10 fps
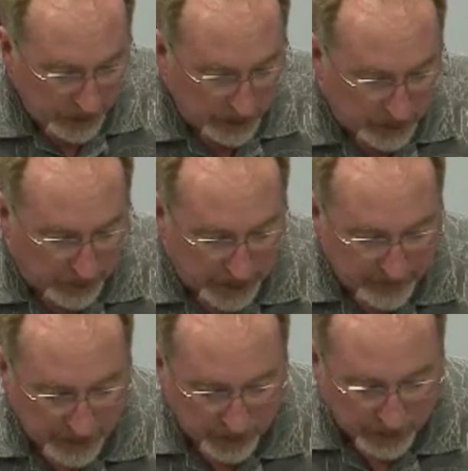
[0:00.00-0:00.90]
In the
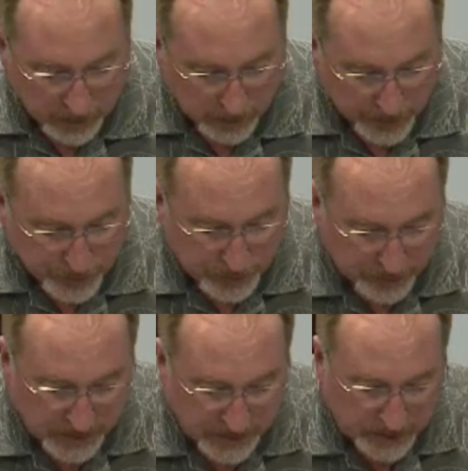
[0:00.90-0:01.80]
grandfathering clause, your bill
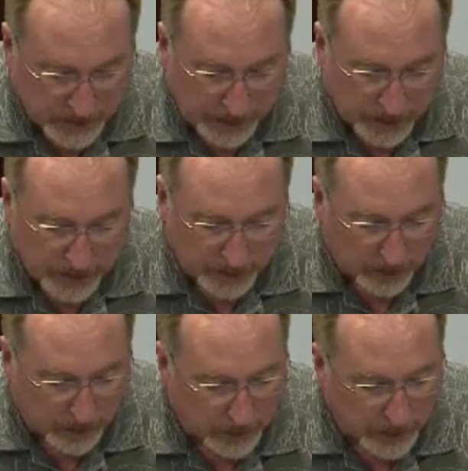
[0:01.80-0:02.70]
states that each
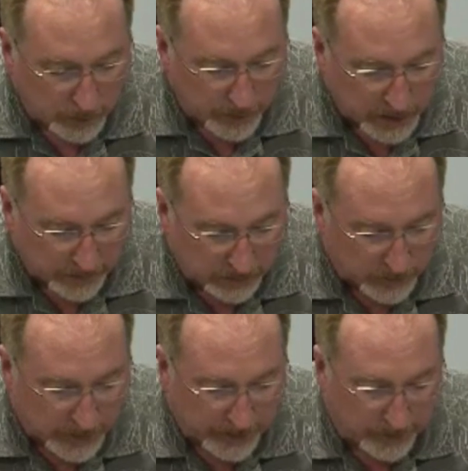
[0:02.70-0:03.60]
DRRA would be
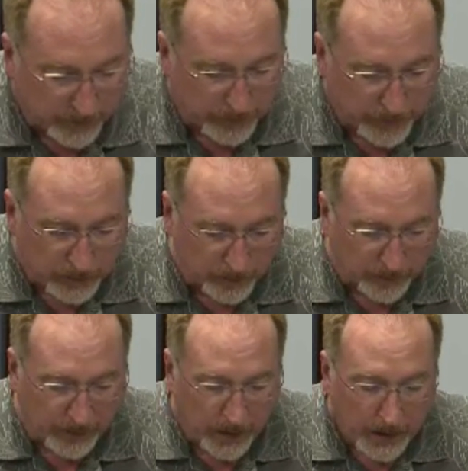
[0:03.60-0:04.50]
governed by its own
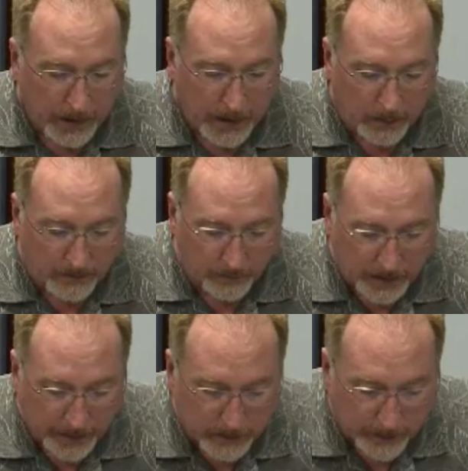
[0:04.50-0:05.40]
terms. However, in my
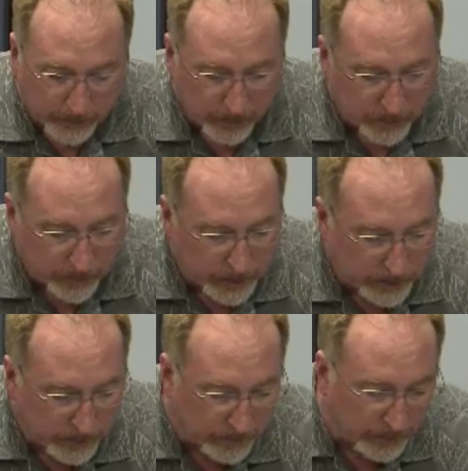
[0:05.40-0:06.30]
letter, I showed you
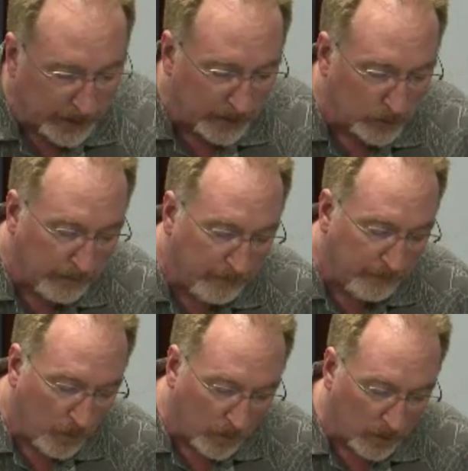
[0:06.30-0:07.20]
that just looking at only
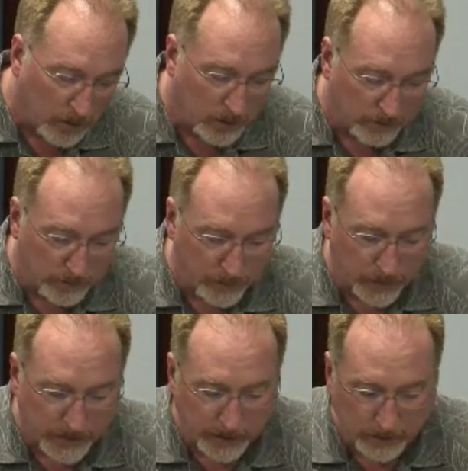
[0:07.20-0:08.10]
4 of the
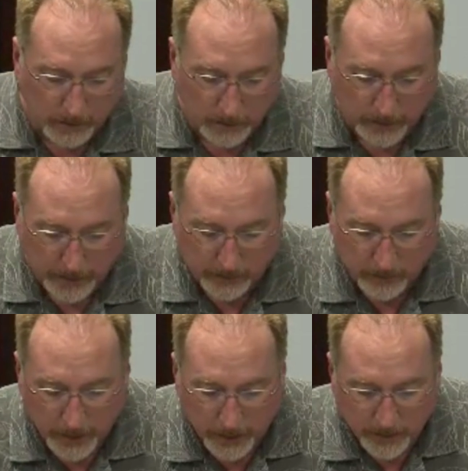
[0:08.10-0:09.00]
14 DRRAs
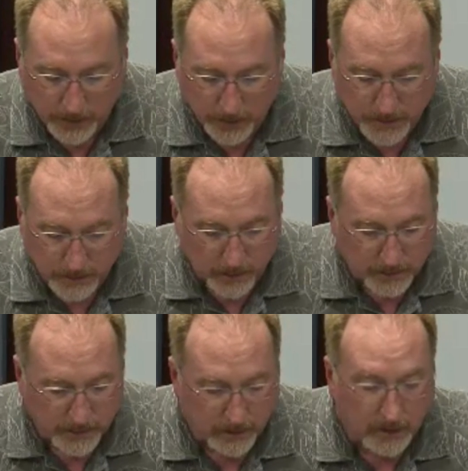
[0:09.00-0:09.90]
shows that
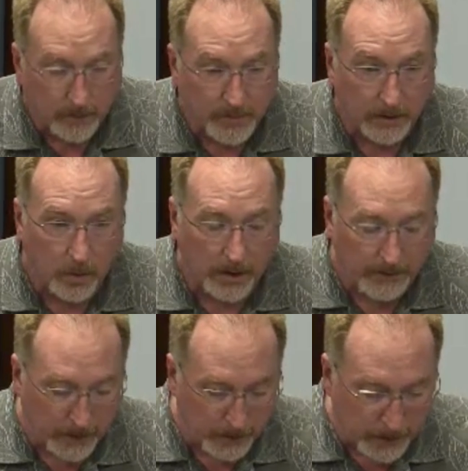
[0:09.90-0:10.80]
those terms are quite
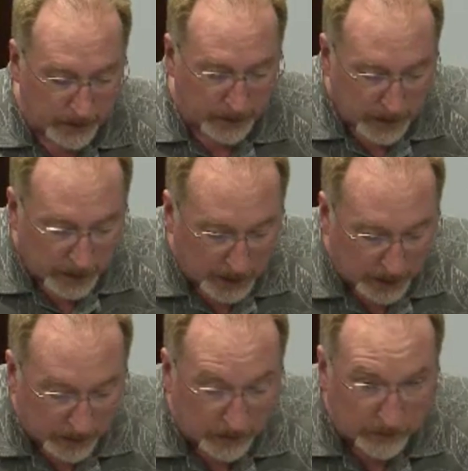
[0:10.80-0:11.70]
varied and
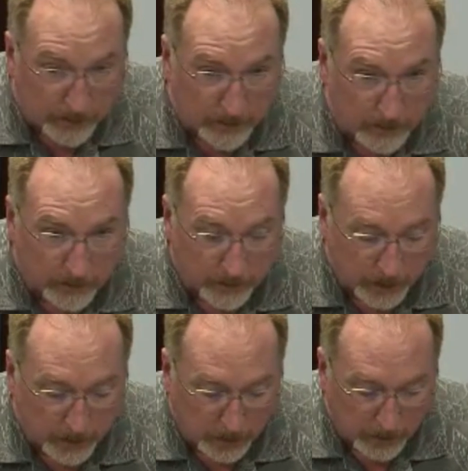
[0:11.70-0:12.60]
inconsistent with
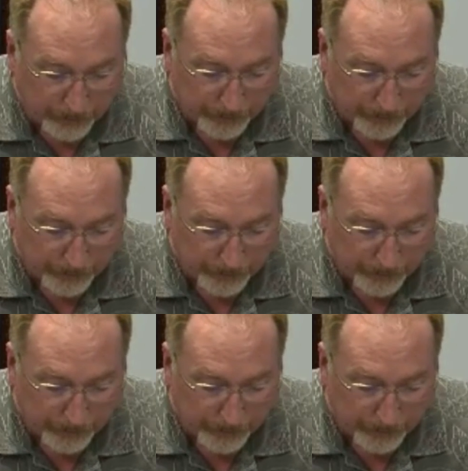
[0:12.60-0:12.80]
state law.